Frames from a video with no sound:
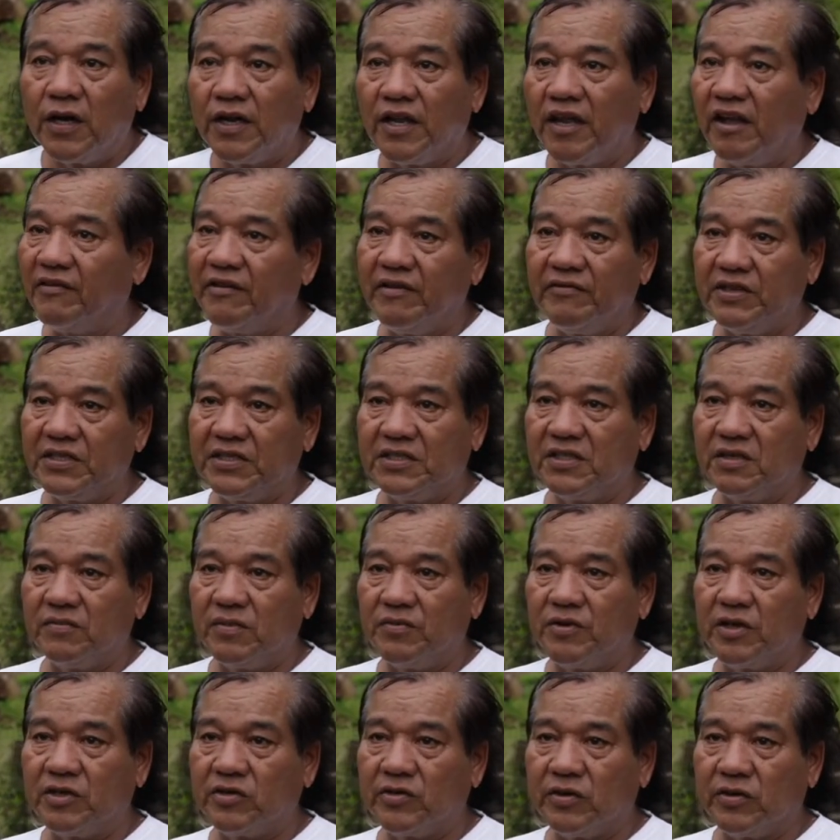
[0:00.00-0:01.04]
They had never seen
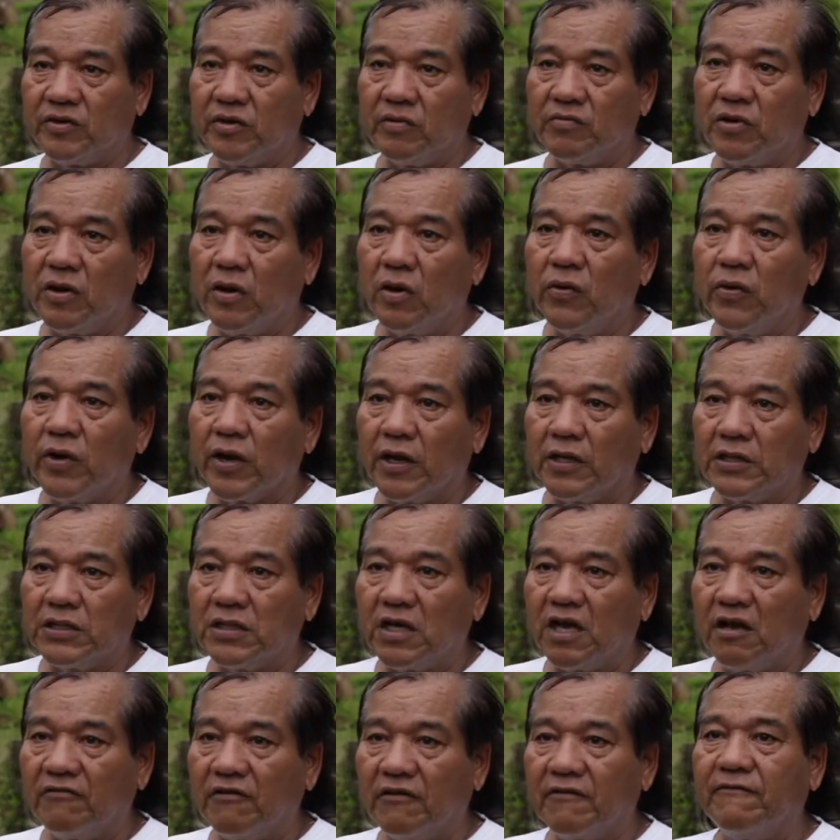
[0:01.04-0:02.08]
maybe a terrible hurricane,
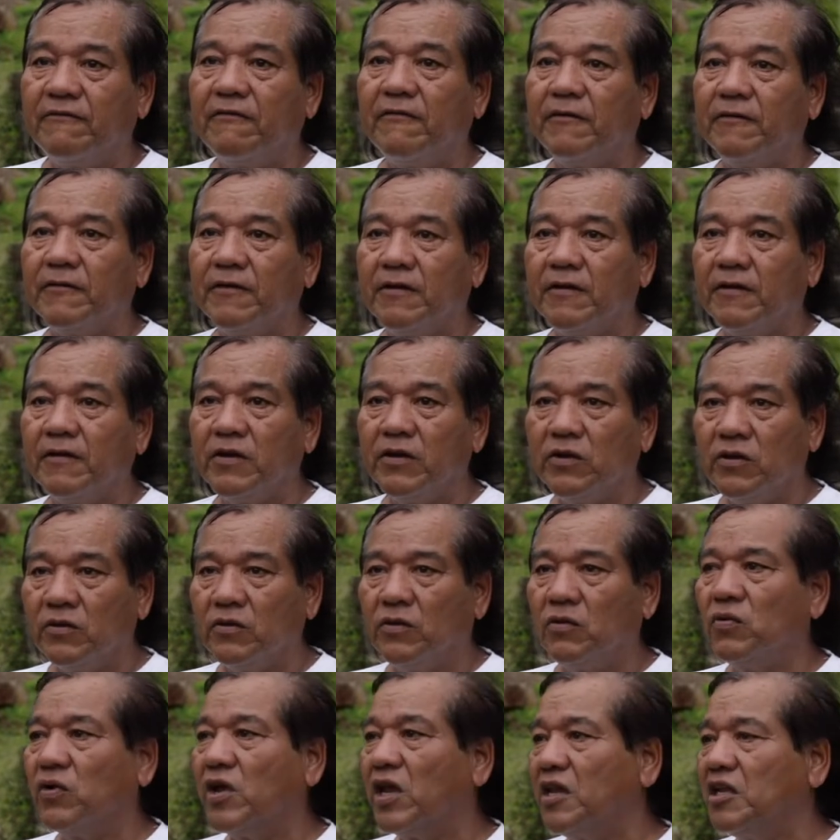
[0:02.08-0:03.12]
so having fun and, you
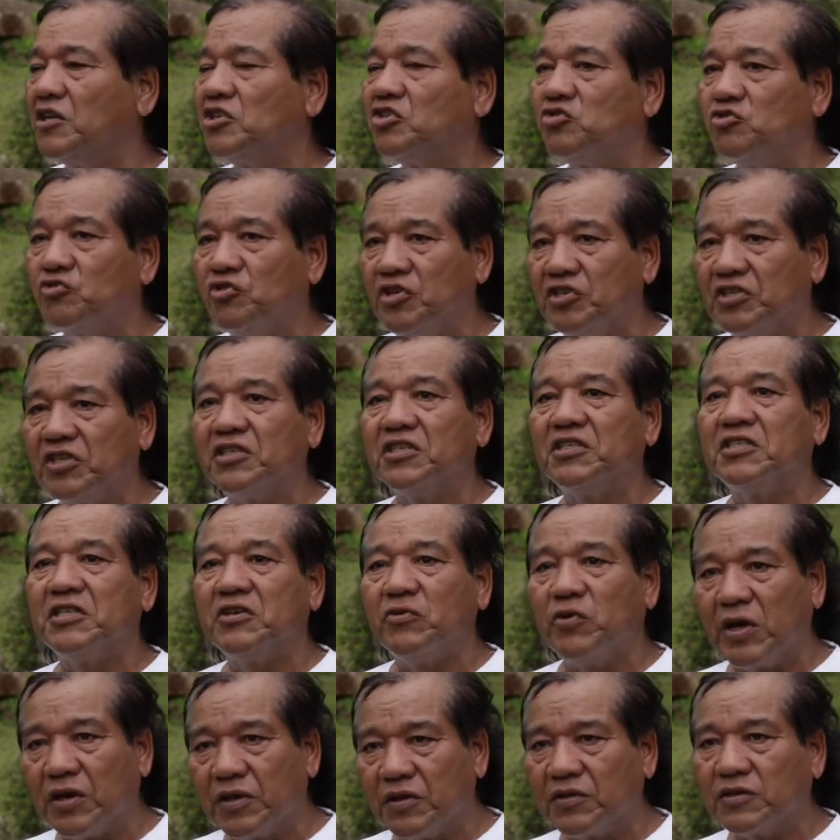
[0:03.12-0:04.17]
know, looking at trees and
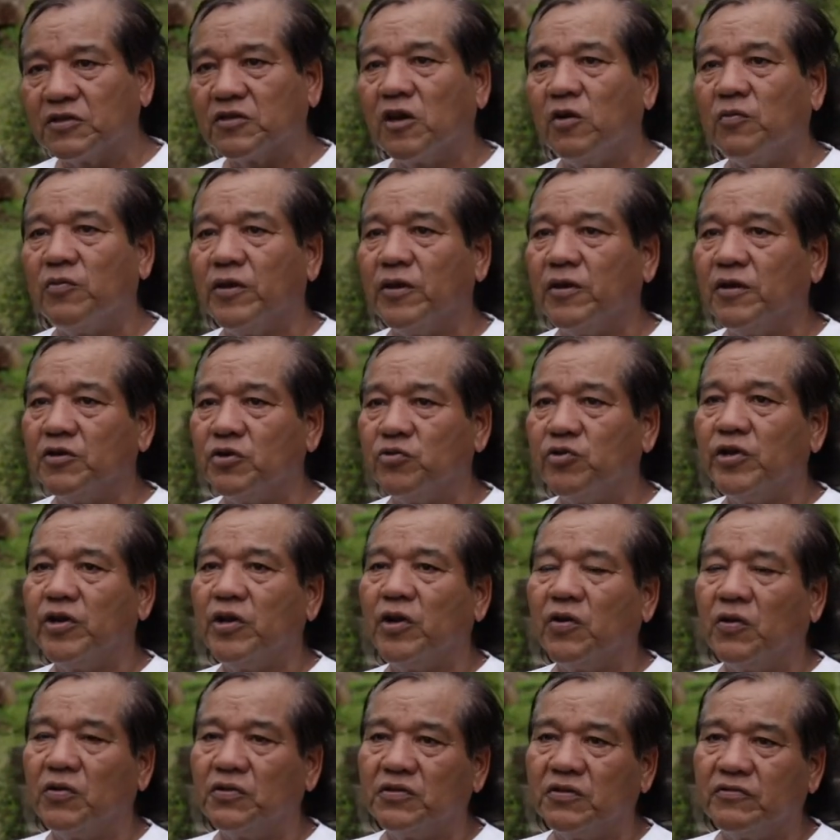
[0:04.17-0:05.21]
see where it is coming during
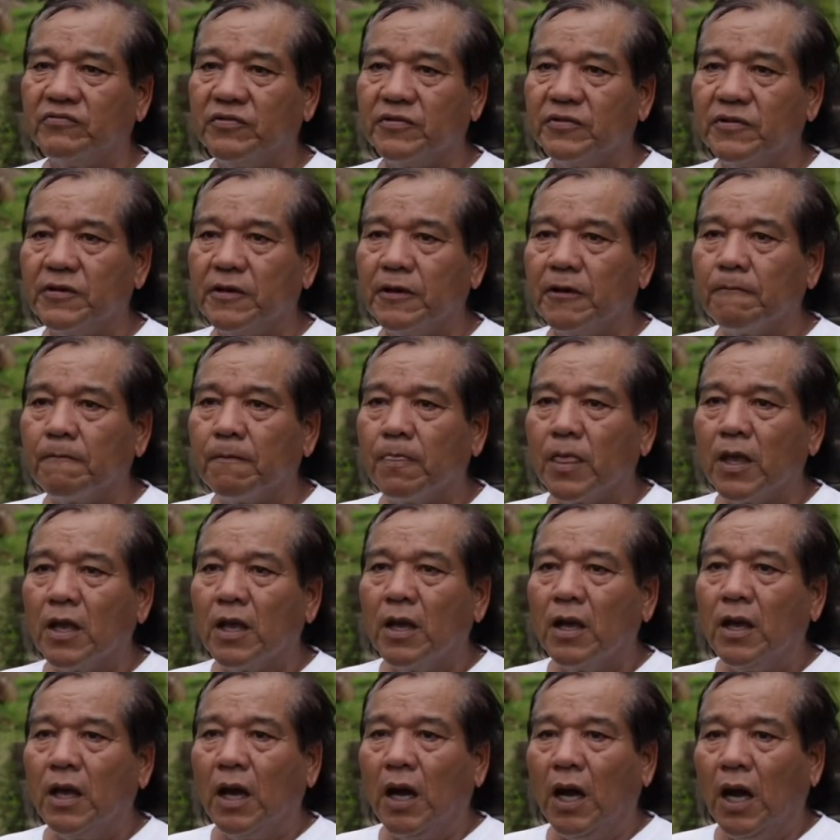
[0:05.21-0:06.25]
the course of the day.
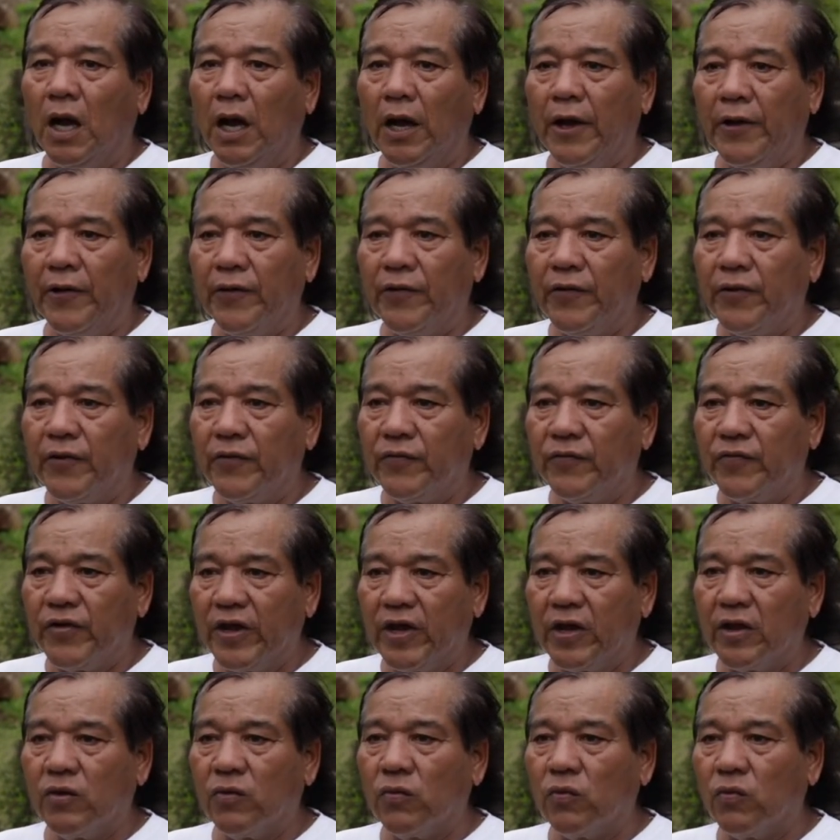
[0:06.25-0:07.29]
And
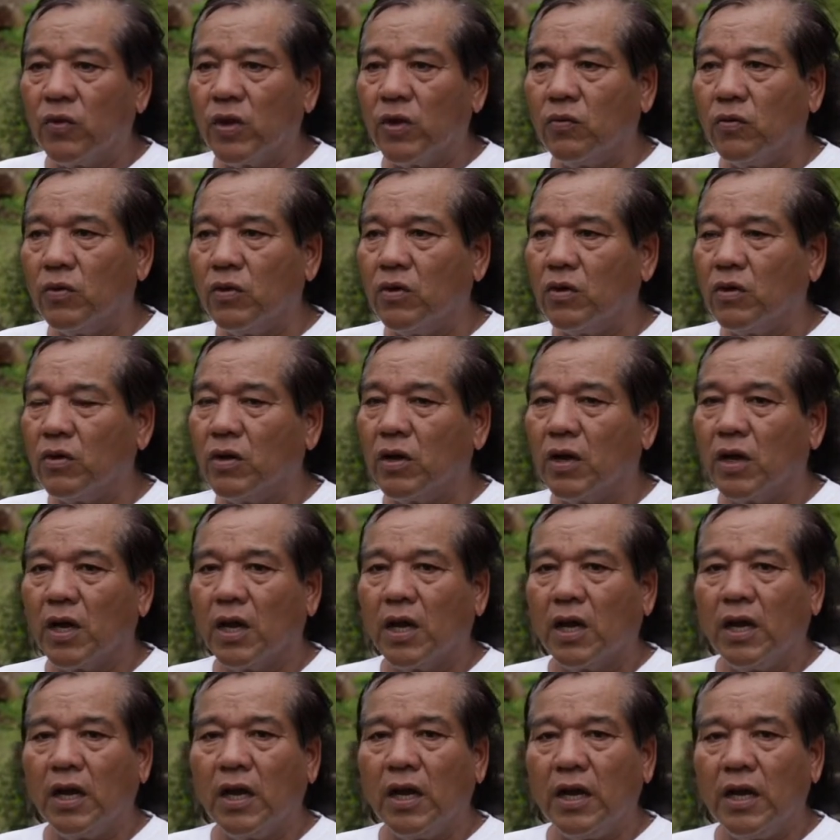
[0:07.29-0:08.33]
then we were
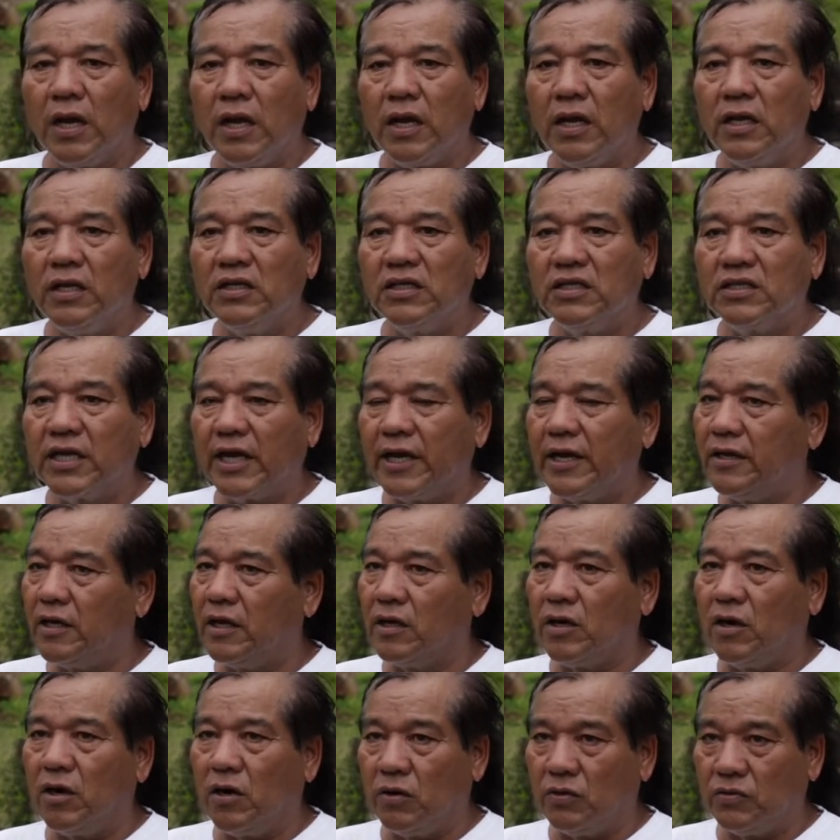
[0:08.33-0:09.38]
inside
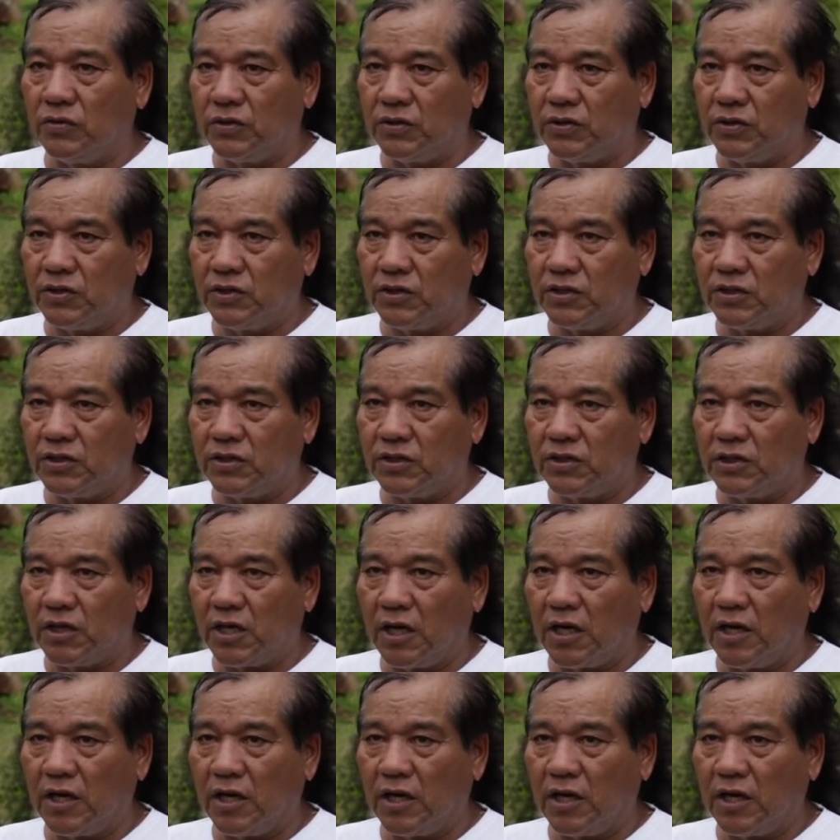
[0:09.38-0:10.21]
that house.